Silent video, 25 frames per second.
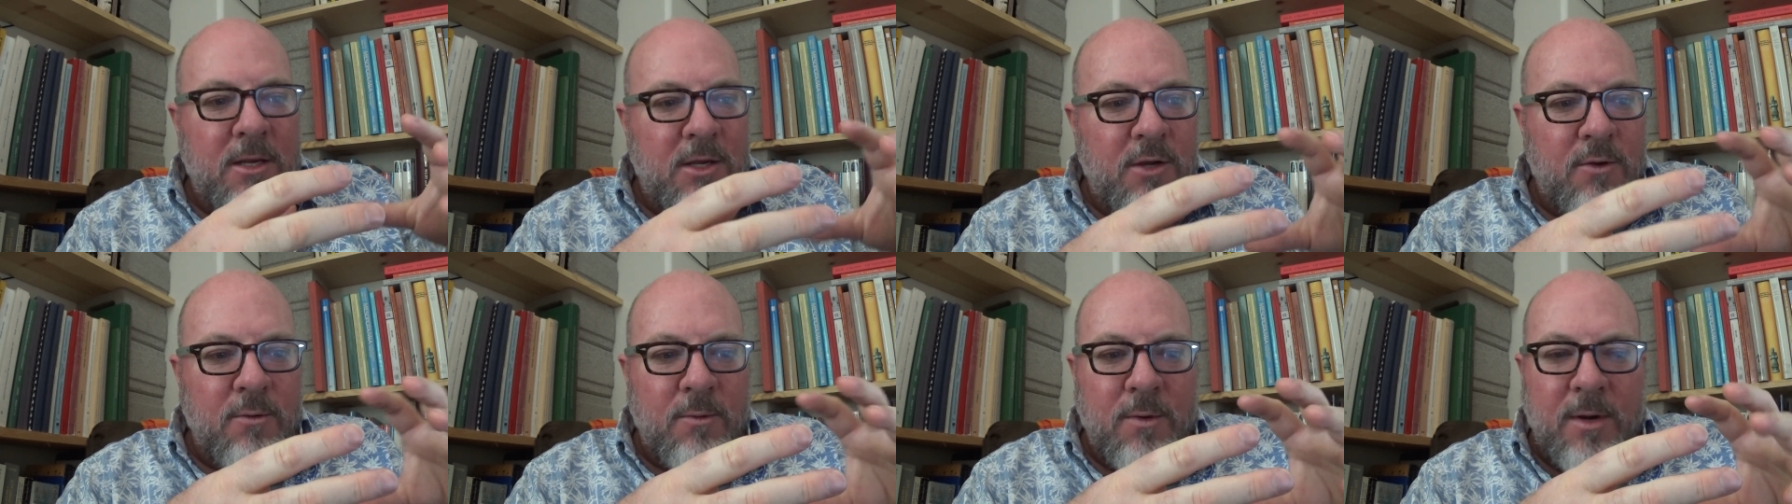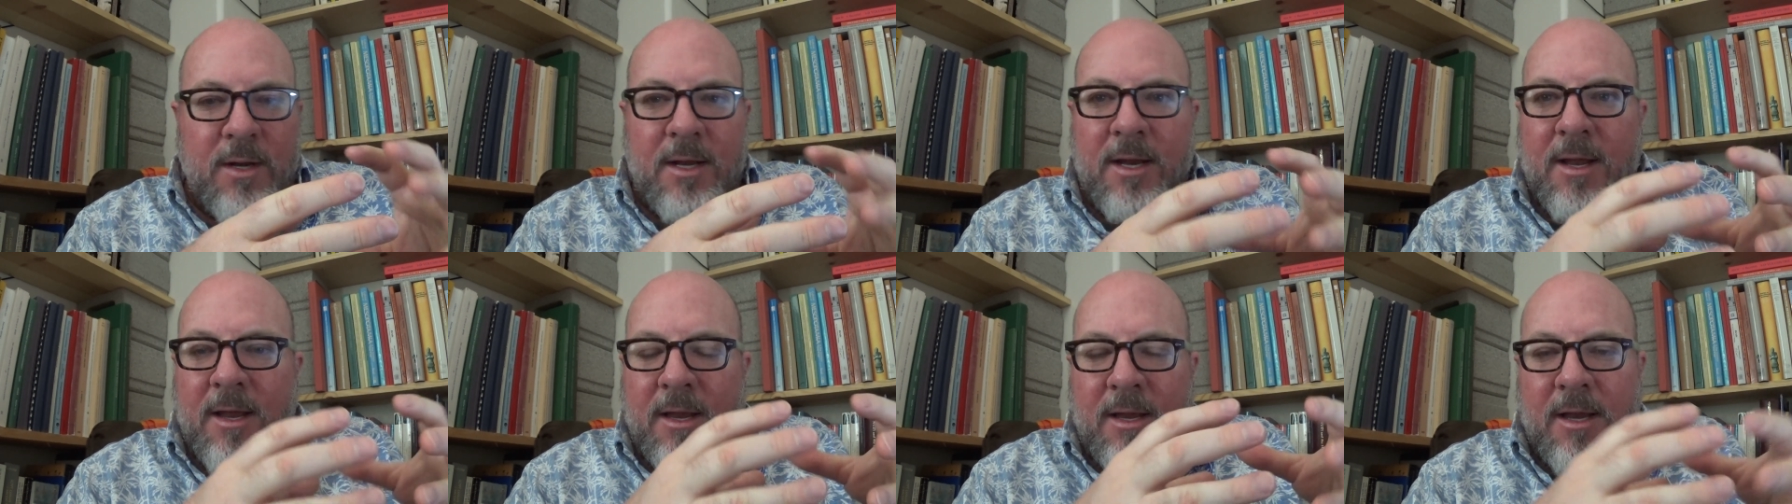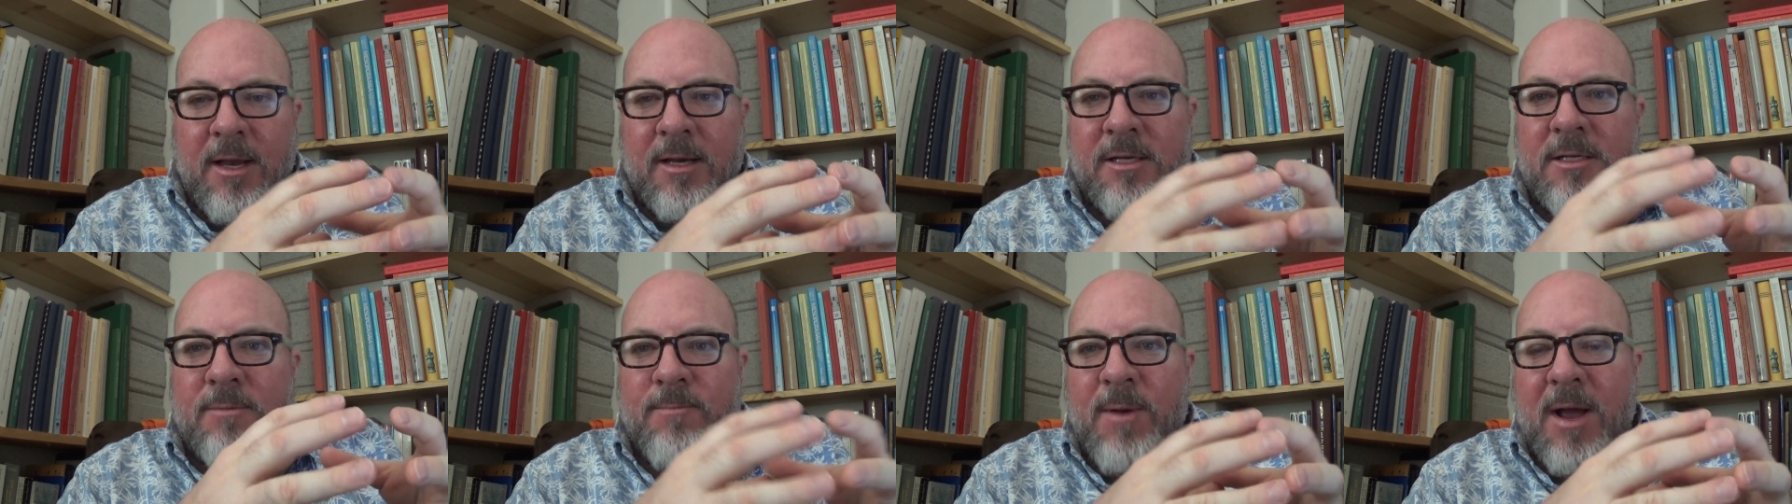you would
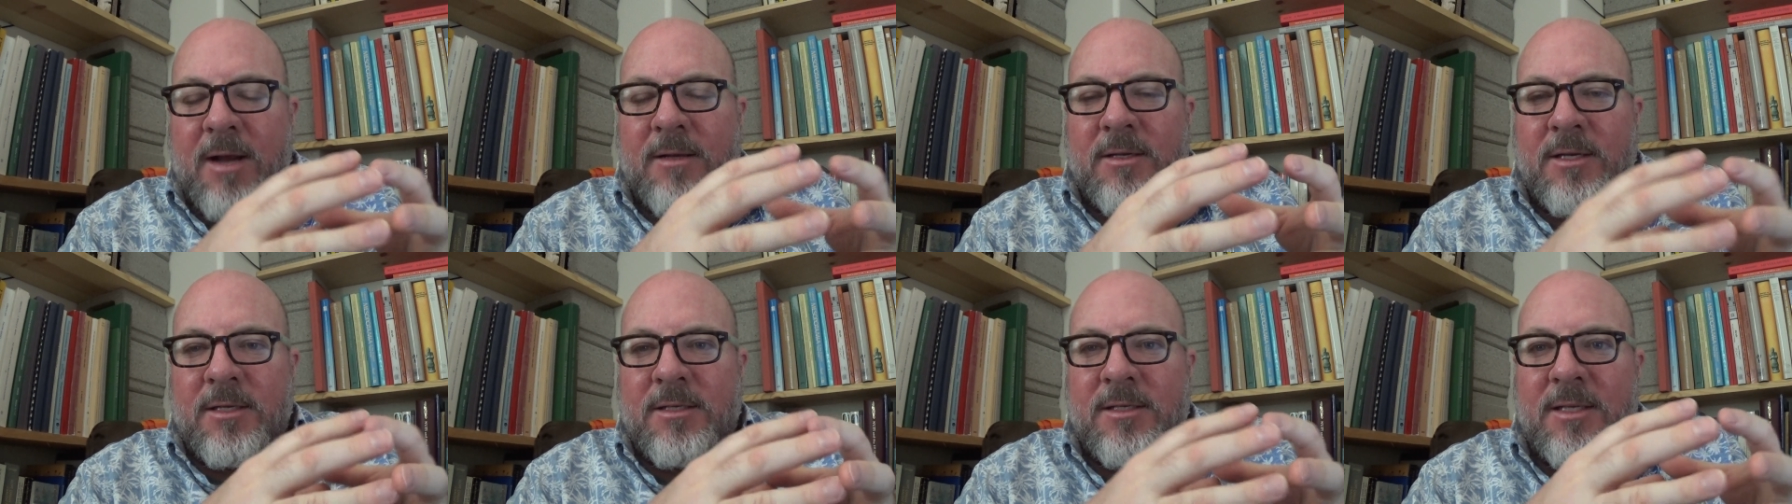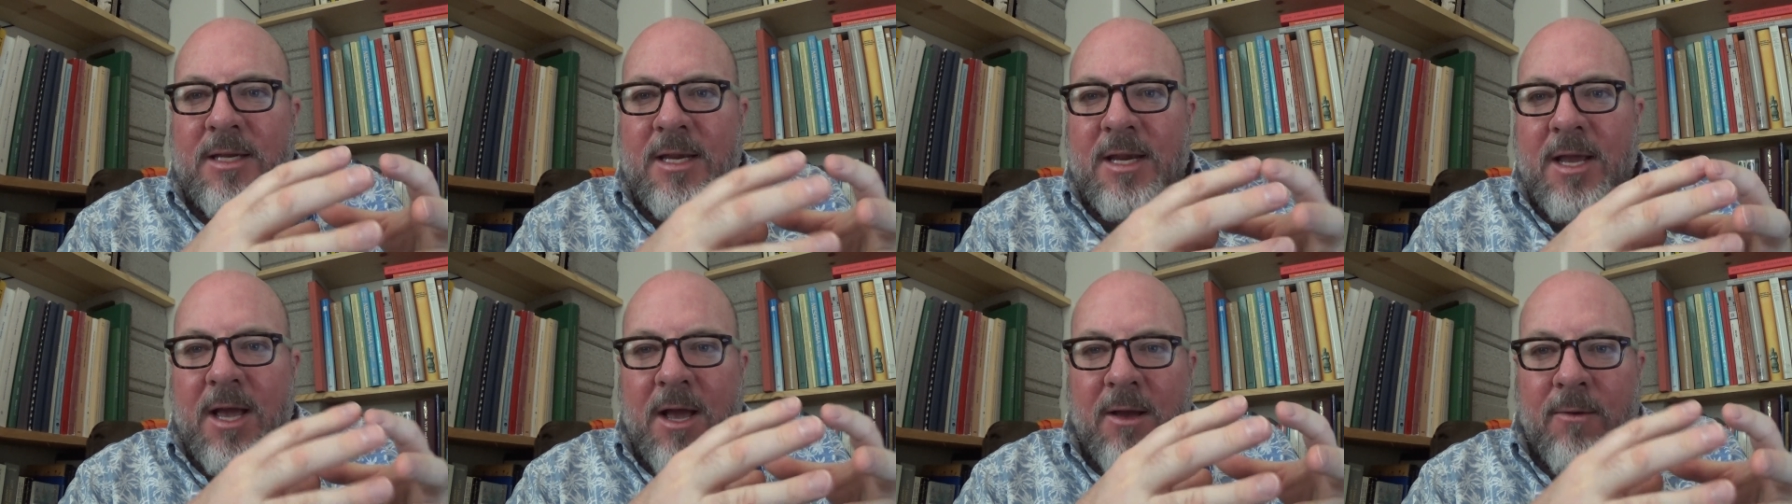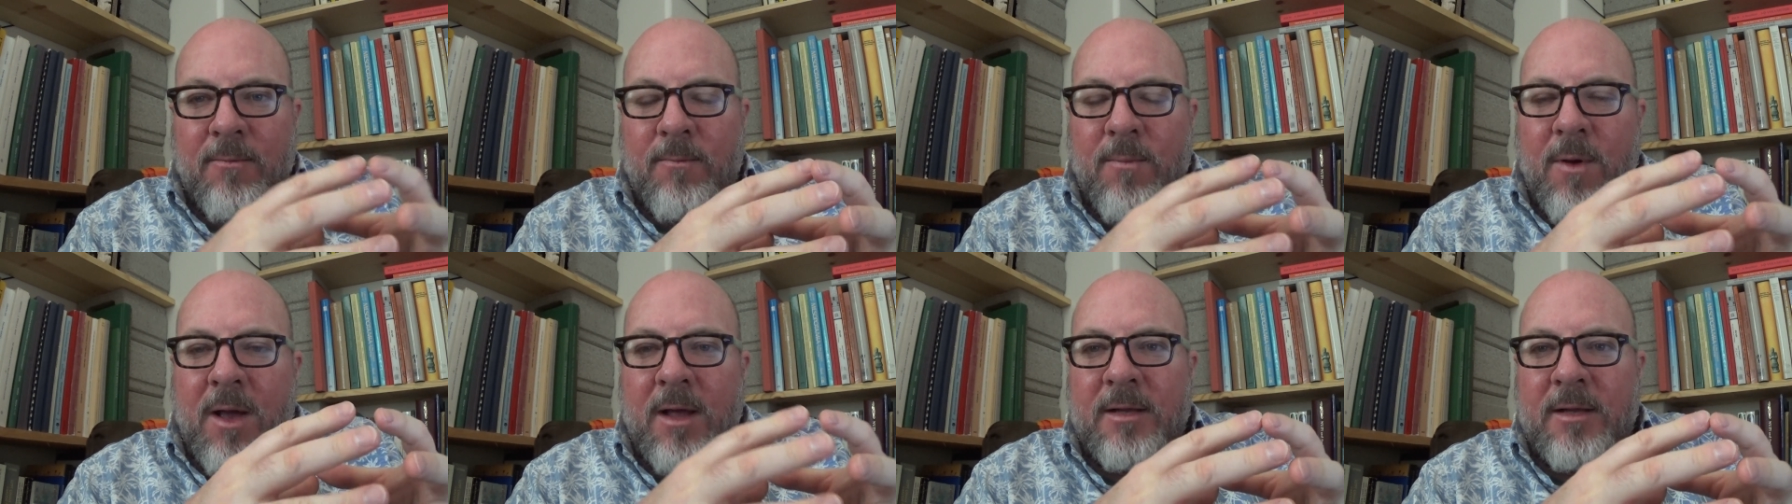expect to see a,